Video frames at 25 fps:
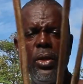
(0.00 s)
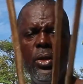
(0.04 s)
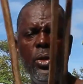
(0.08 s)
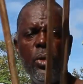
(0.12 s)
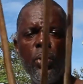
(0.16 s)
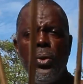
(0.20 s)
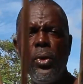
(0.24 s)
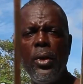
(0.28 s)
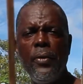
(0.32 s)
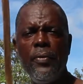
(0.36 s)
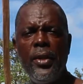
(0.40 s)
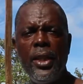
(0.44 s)

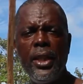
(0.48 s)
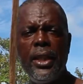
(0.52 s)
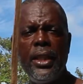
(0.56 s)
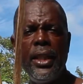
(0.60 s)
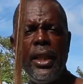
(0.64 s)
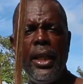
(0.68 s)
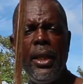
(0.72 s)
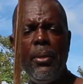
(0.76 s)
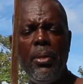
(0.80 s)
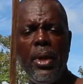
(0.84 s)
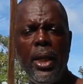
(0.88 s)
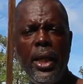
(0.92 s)
2 of the
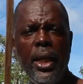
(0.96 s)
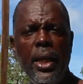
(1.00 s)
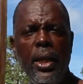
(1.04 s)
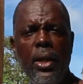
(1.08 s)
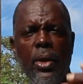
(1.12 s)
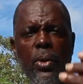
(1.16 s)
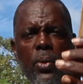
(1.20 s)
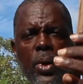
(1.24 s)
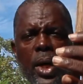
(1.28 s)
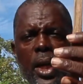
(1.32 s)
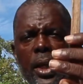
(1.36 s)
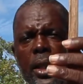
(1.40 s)
same
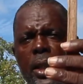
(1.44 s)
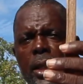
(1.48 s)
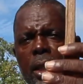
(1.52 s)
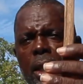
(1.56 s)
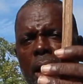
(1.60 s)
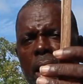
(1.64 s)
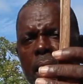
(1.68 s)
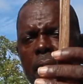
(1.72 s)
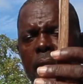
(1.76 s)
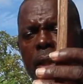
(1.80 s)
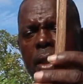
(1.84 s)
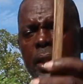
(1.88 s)
length, 1
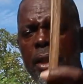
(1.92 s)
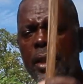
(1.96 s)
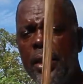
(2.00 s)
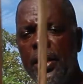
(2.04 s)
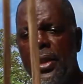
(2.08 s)
shorter.